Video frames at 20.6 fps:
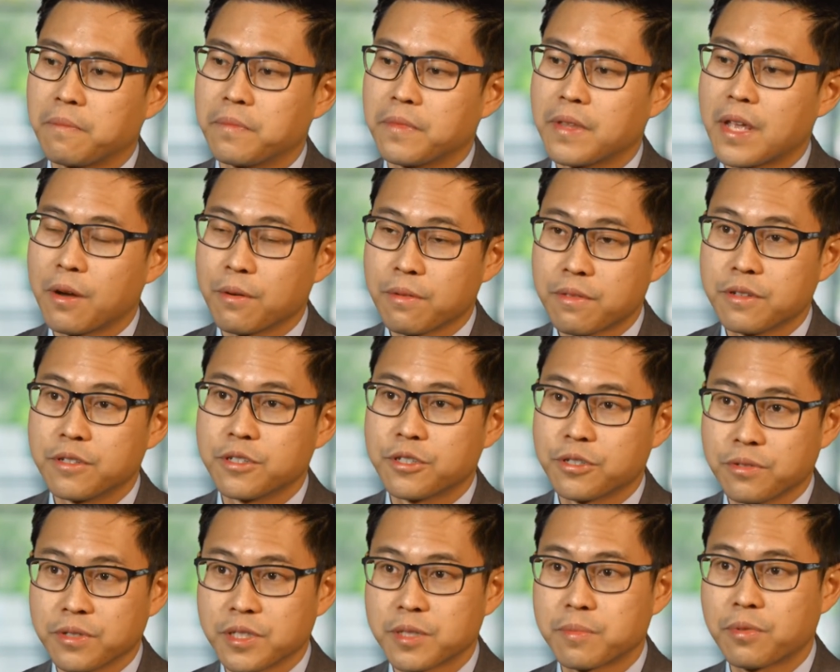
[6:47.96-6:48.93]
health
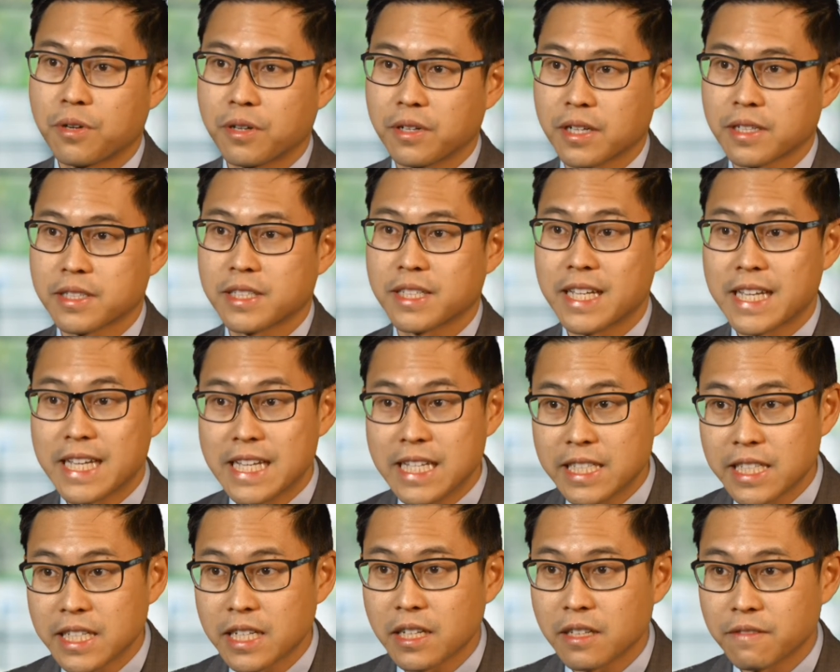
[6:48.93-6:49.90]
insurance products
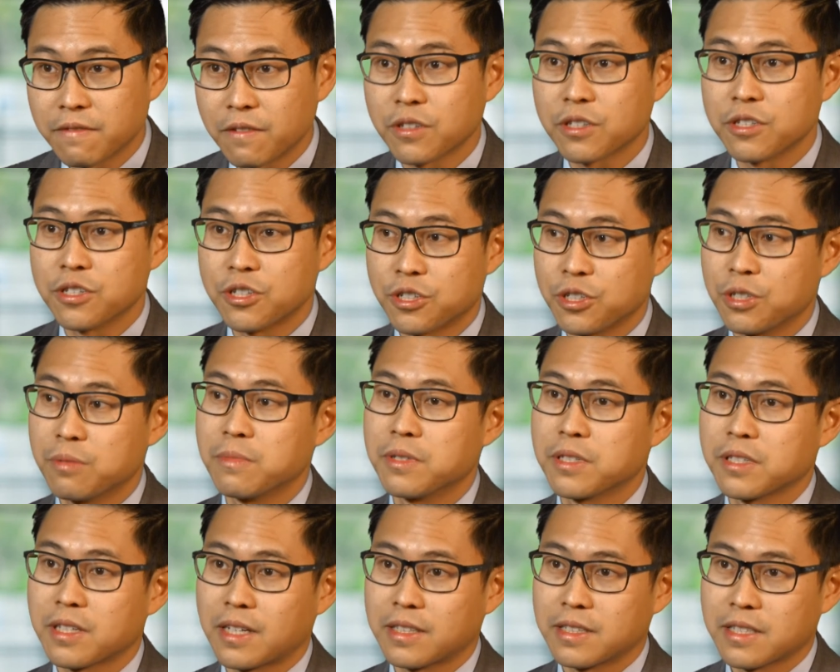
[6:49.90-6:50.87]
easier for consumers
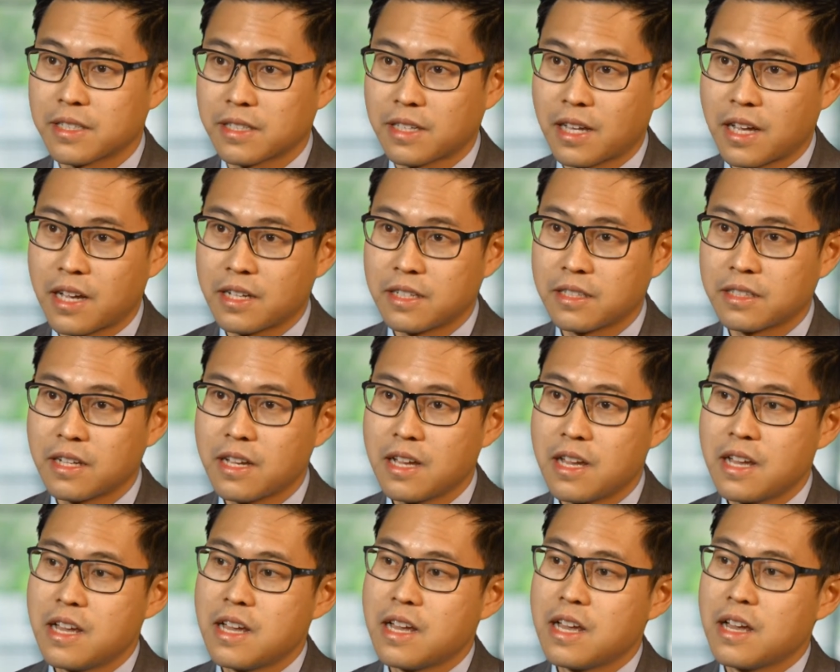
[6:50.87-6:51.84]
to understand,
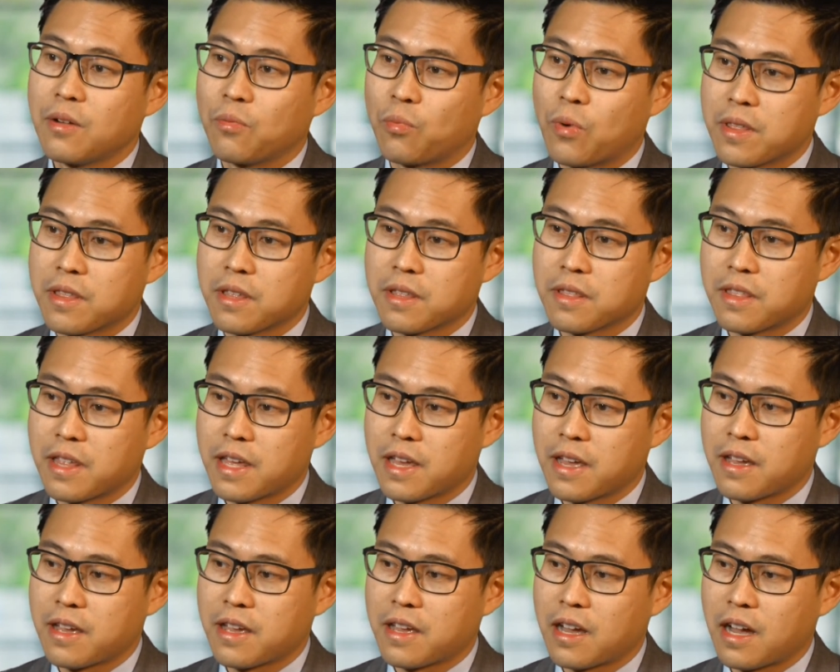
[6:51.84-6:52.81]
whether
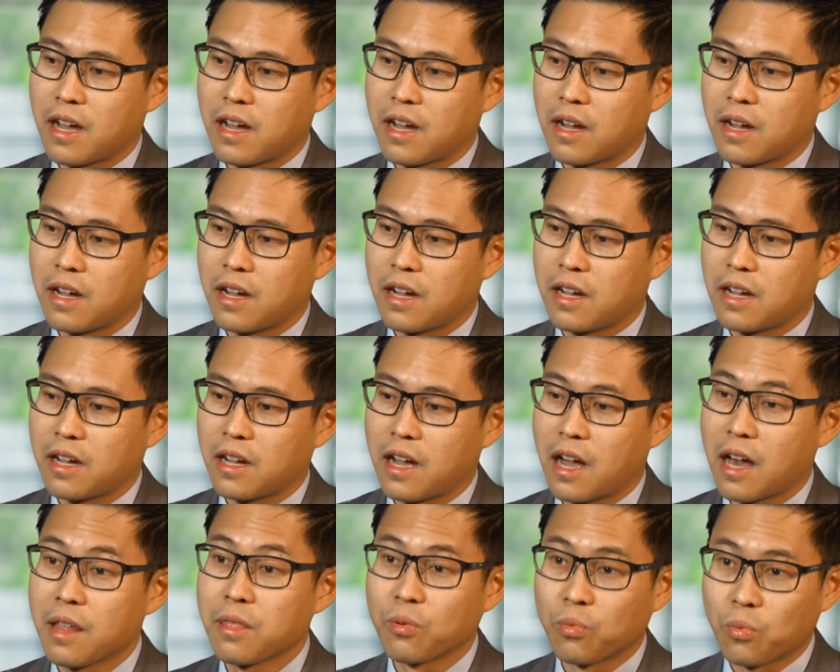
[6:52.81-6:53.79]
there are
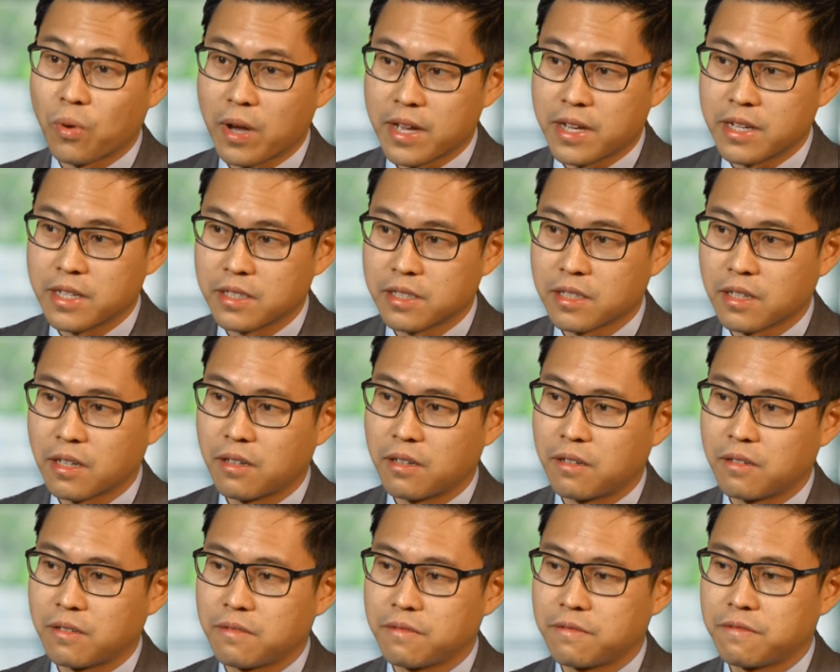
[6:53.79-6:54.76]
other ways
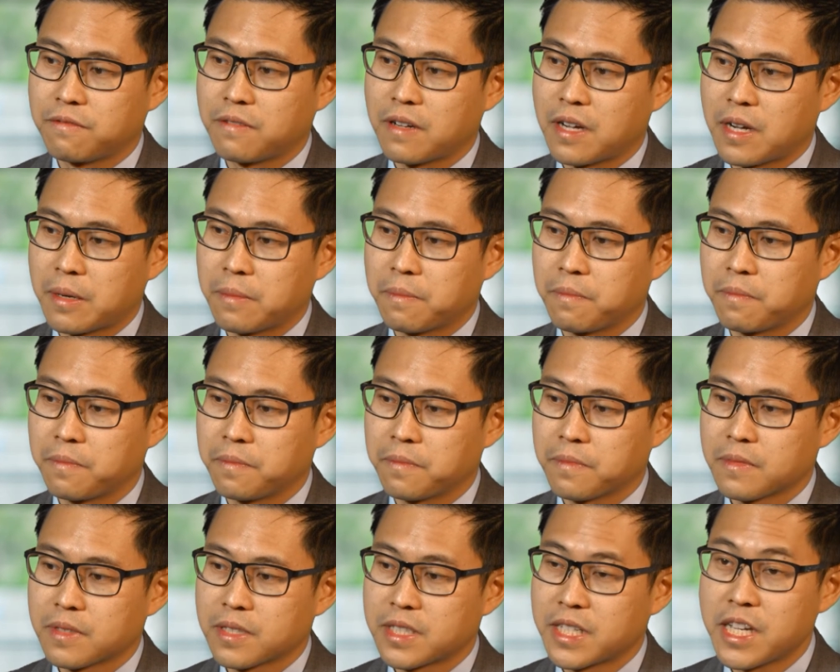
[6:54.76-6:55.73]
of
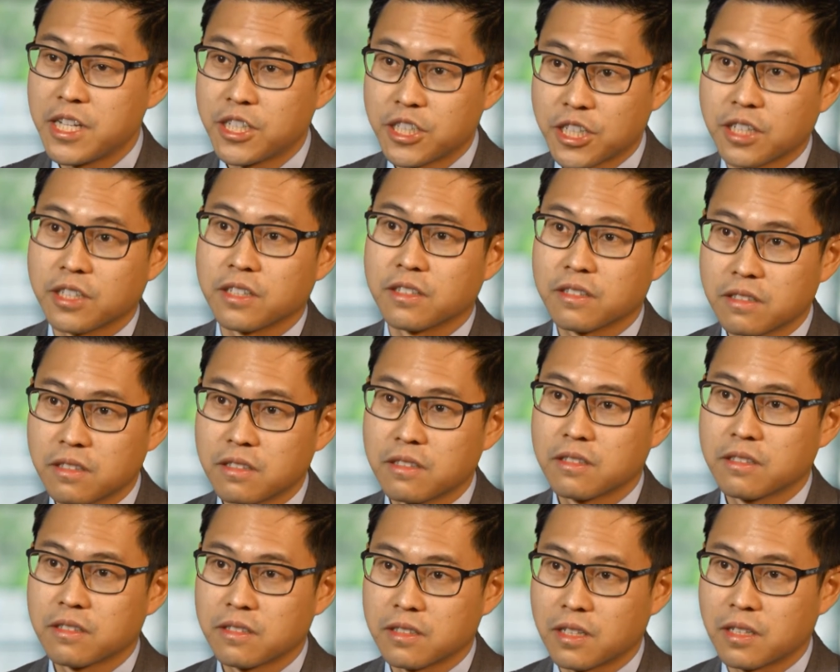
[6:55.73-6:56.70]
teaching
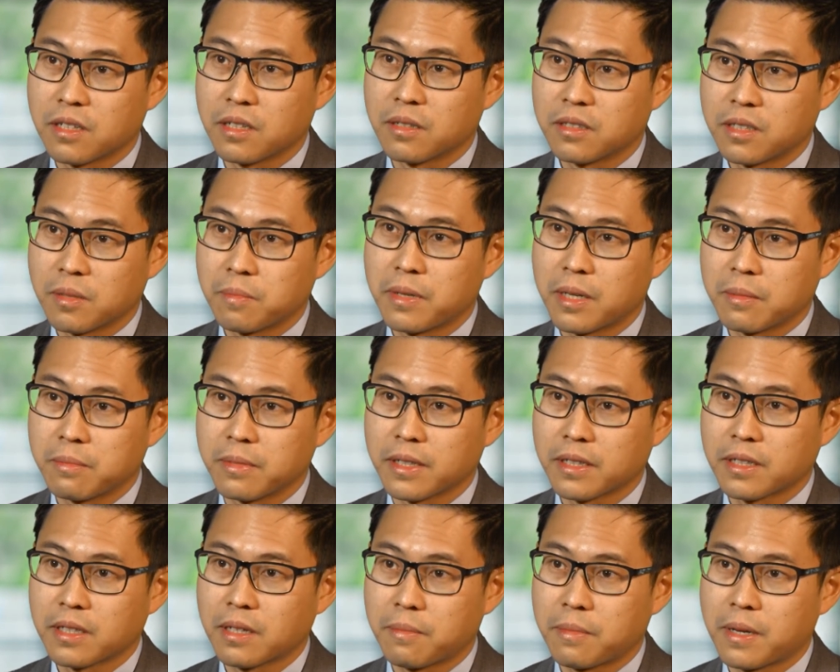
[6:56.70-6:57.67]
the
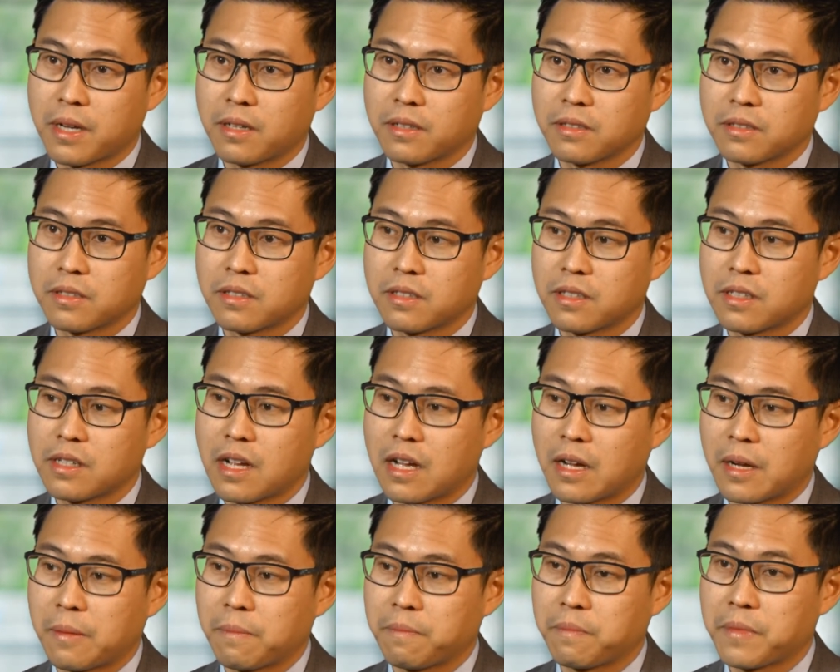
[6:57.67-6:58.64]
public about
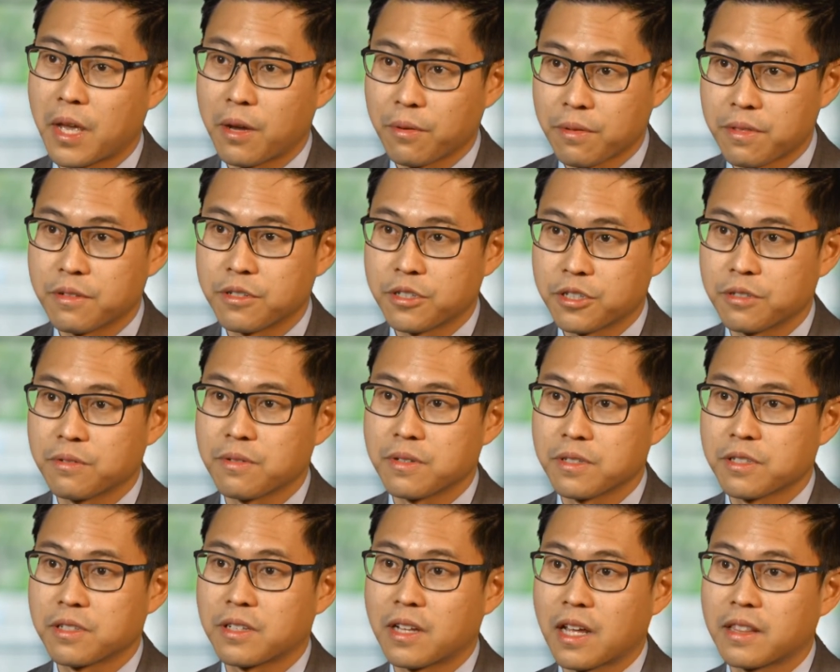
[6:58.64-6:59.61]
health
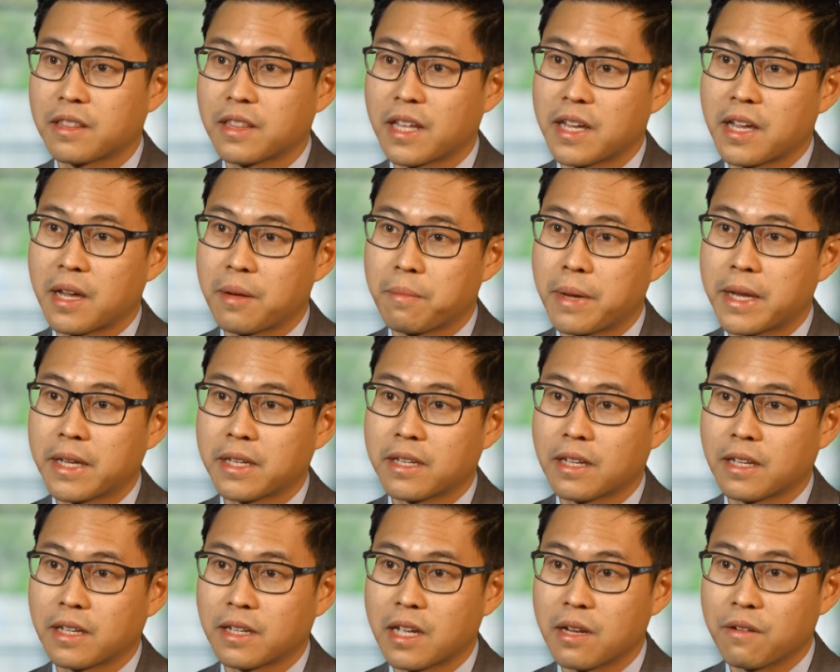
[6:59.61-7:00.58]
insurance so that they are
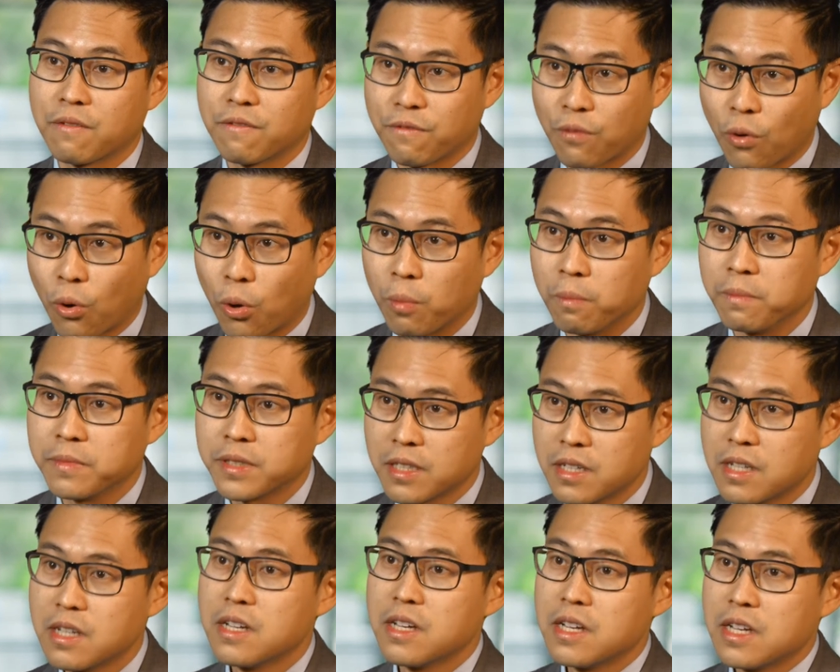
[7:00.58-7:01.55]
making informed
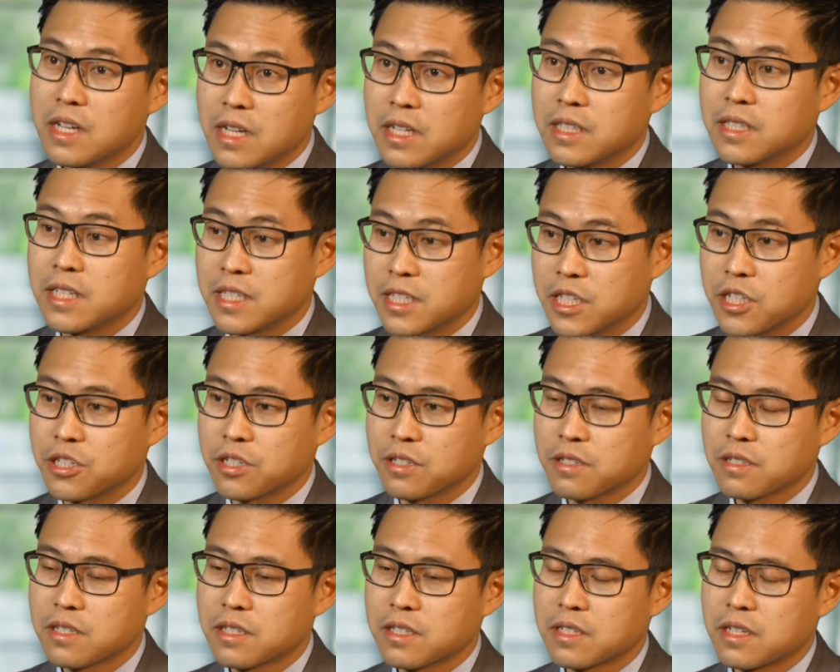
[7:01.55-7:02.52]

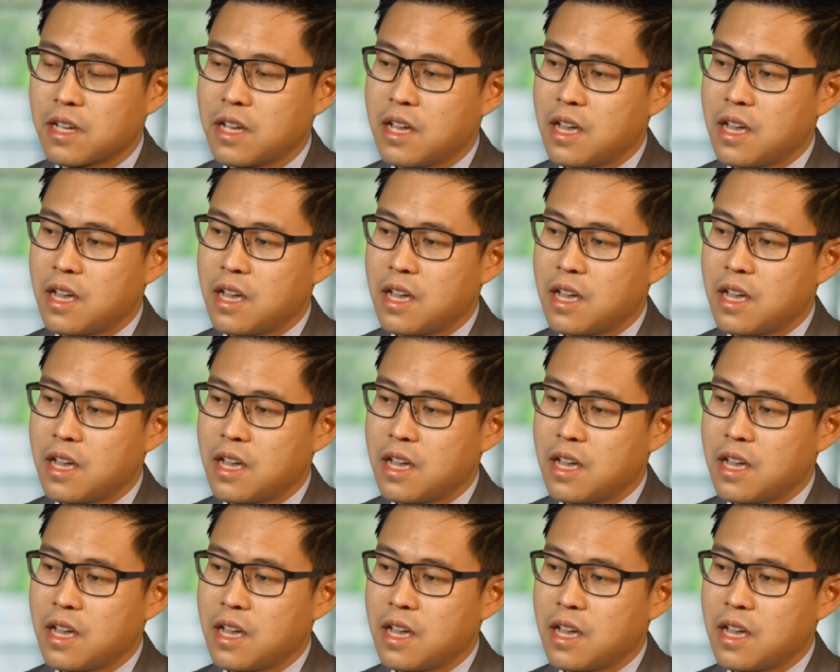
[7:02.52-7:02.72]
decisions.